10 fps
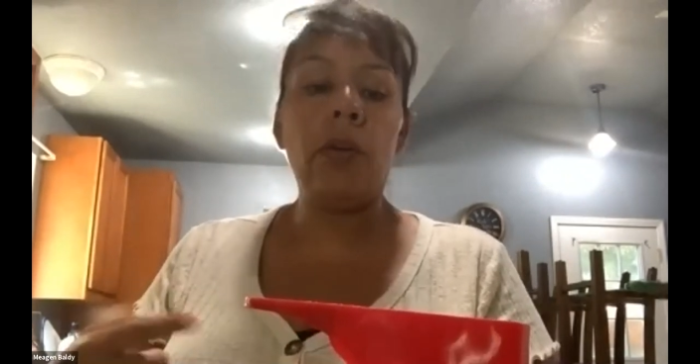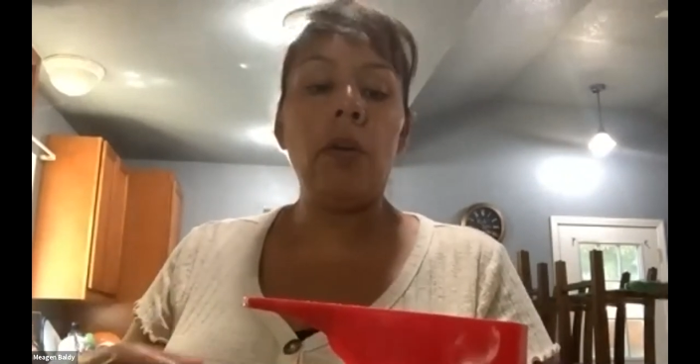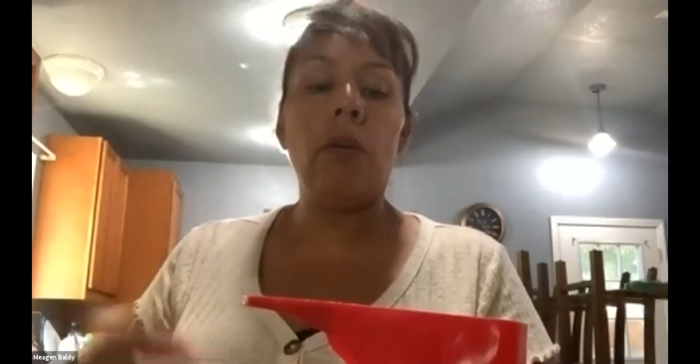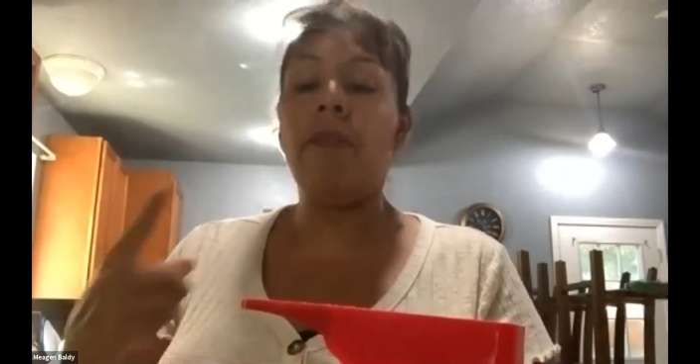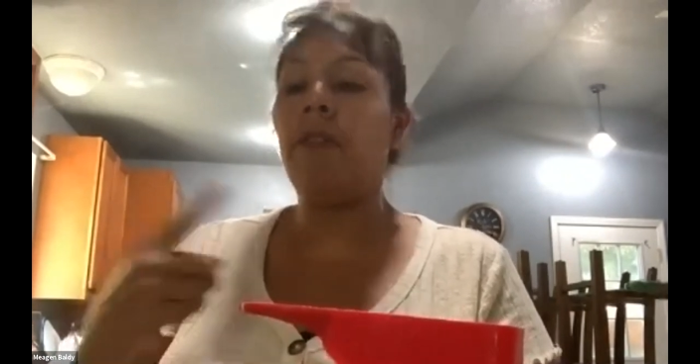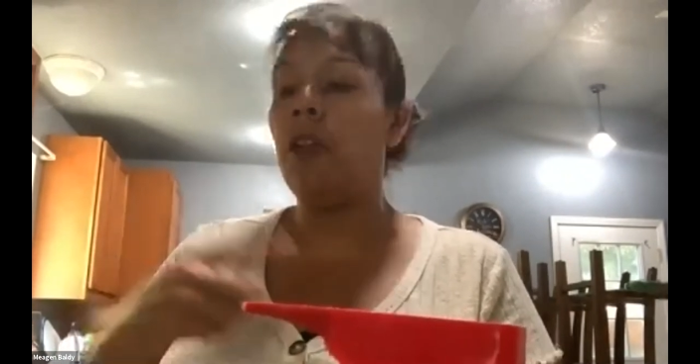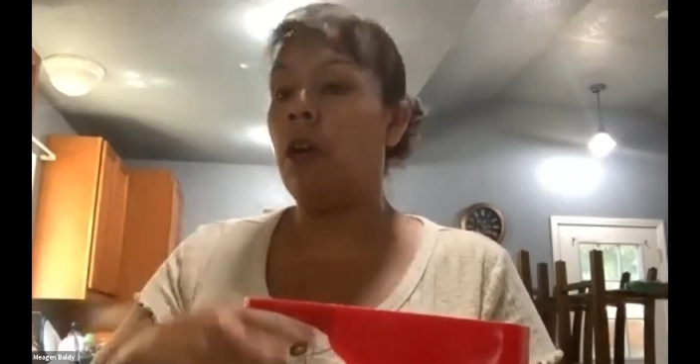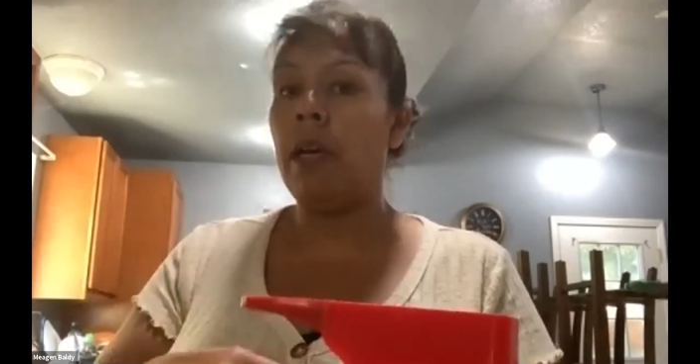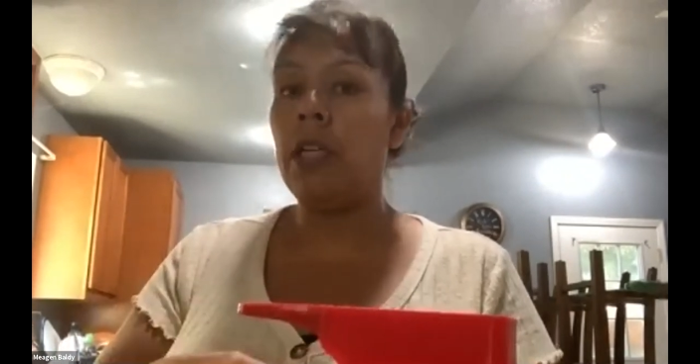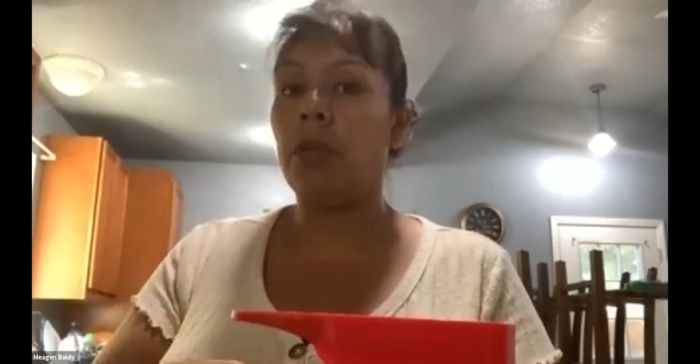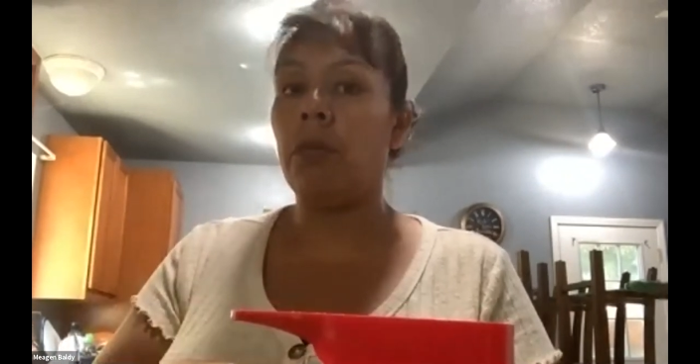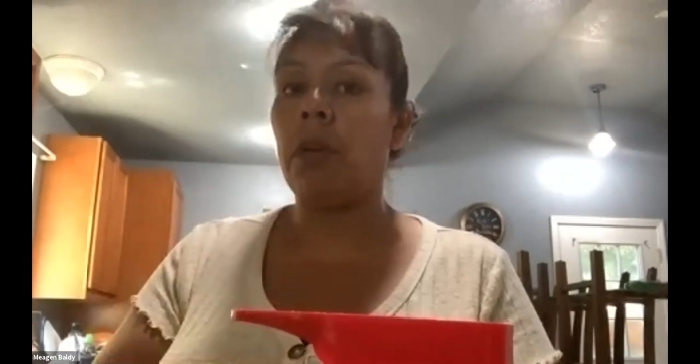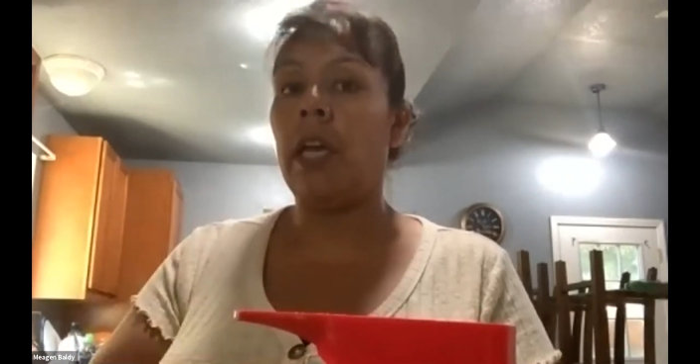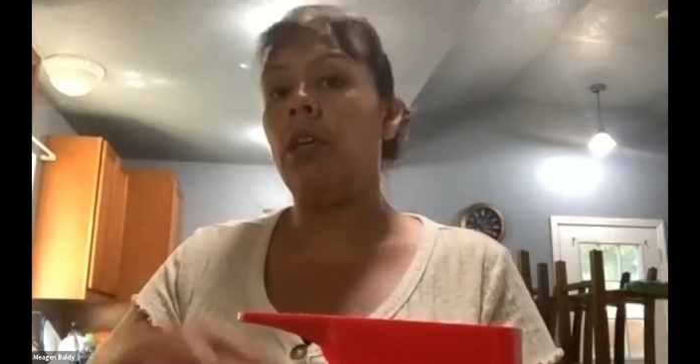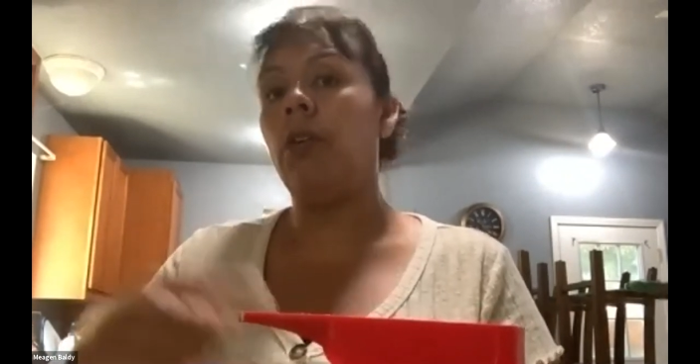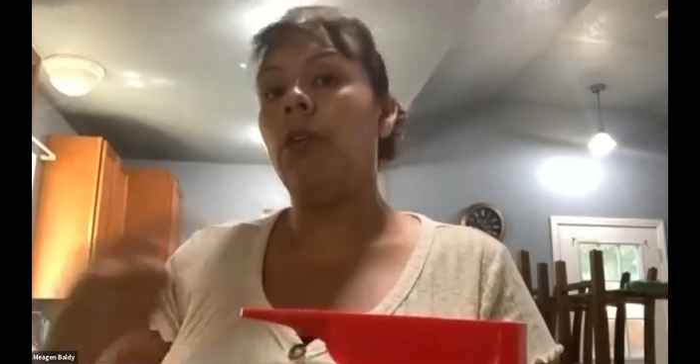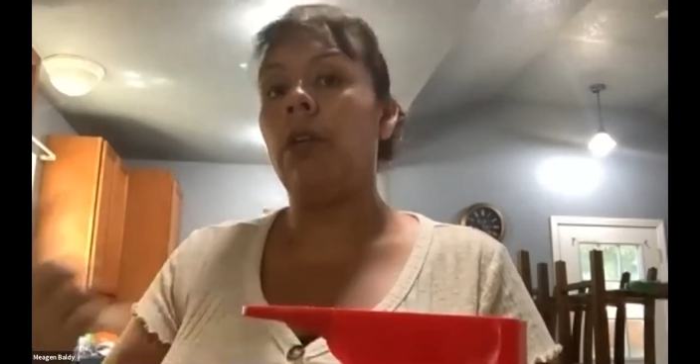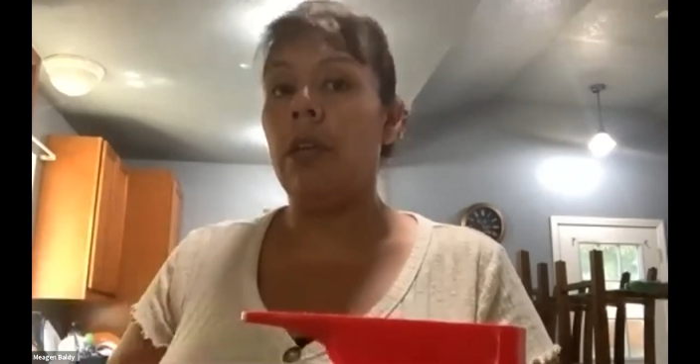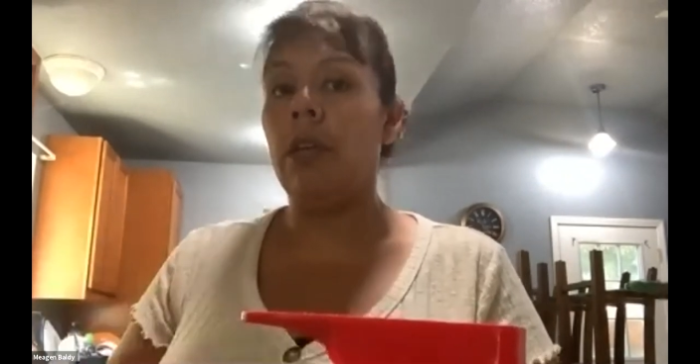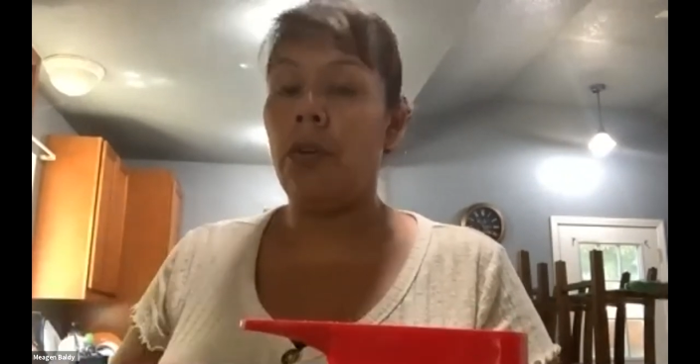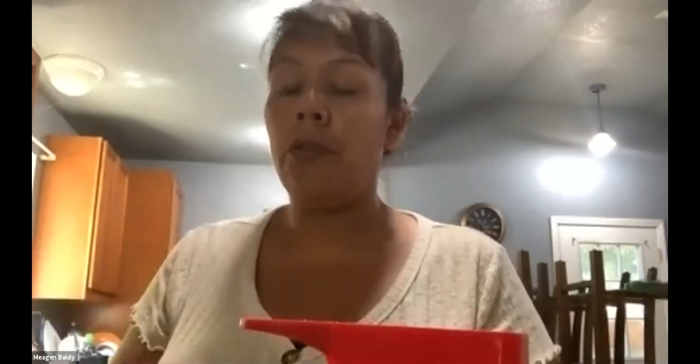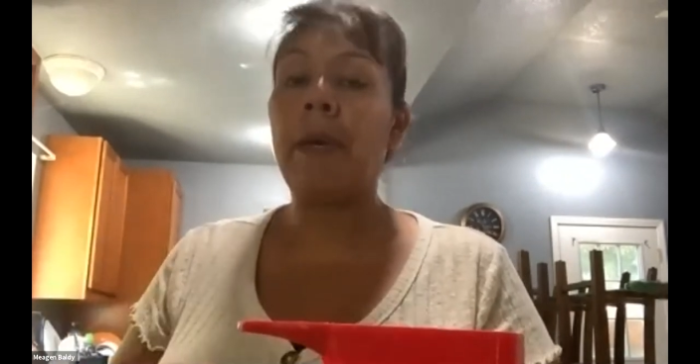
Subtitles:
Two, if you don't measure right, you can introduce